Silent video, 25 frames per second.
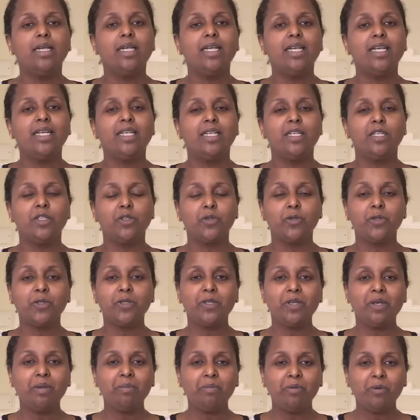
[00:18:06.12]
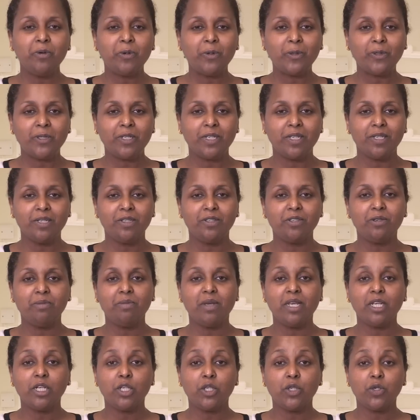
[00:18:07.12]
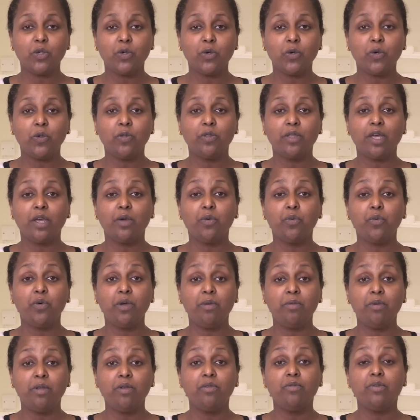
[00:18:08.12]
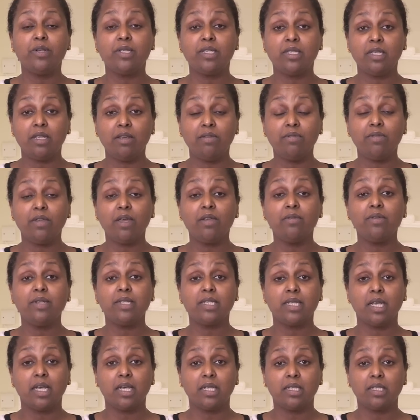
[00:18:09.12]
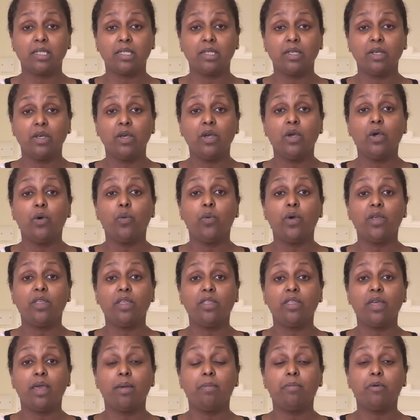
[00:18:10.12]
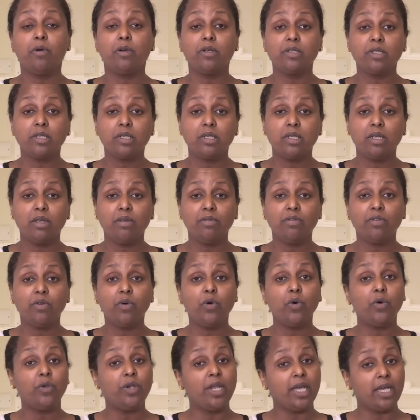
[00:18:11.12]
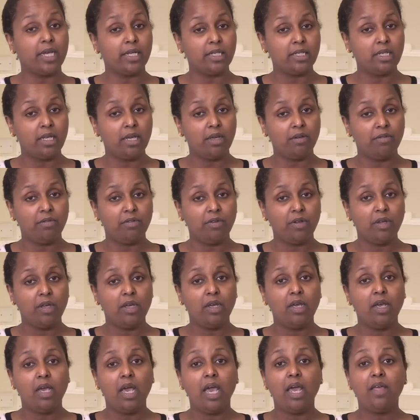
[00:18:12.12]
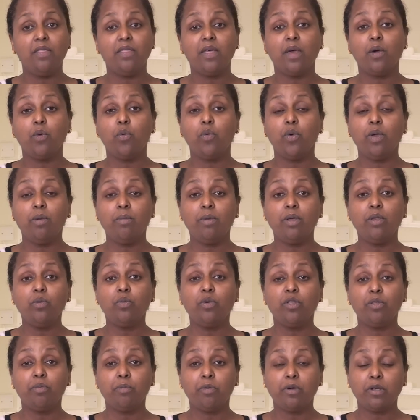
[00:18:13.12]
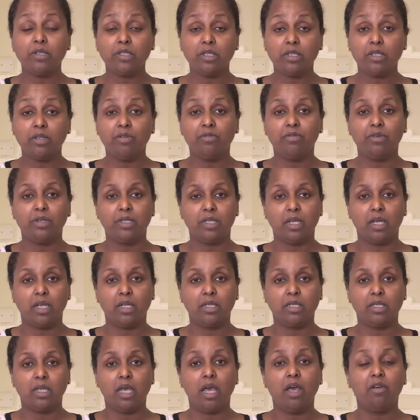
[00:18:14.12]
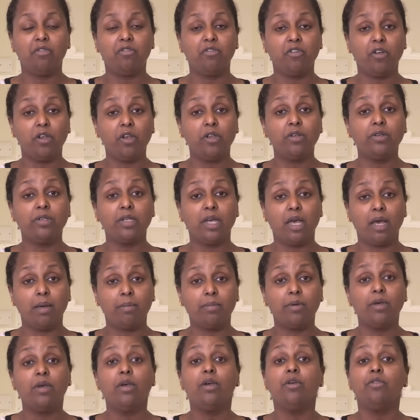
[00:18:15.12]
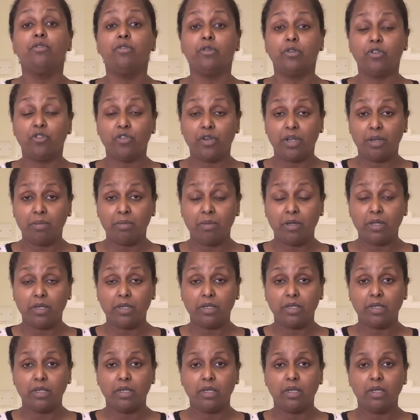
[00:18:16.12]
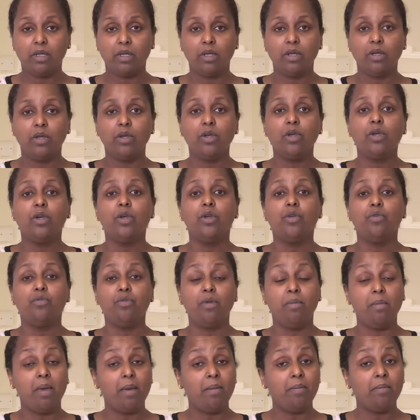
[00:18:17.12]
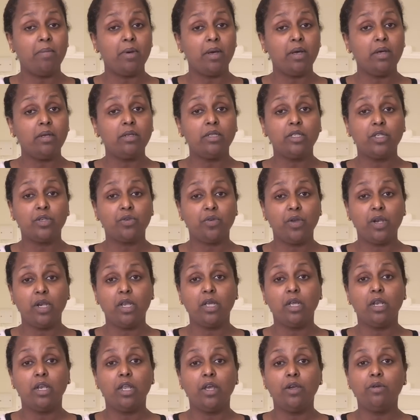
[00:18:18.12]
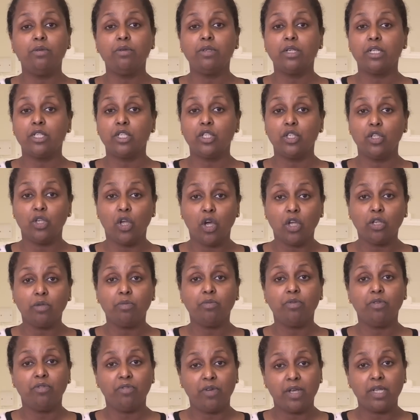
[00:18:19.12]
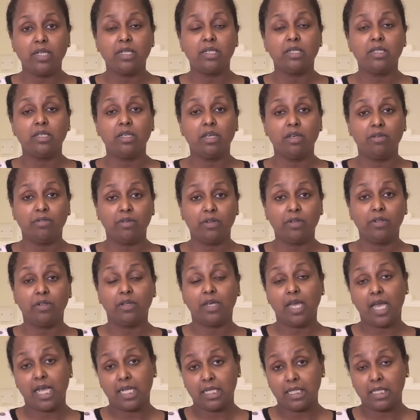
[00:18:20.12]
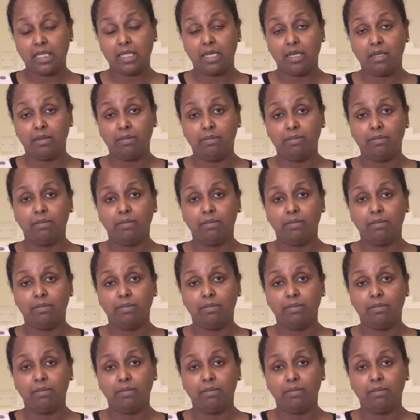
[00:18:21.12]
It is also important to make sure that women receive their results, whether they're positive or negative, and that women with positive results are followed up for treatment. Remember, screening alone does not prevent cervical cancer.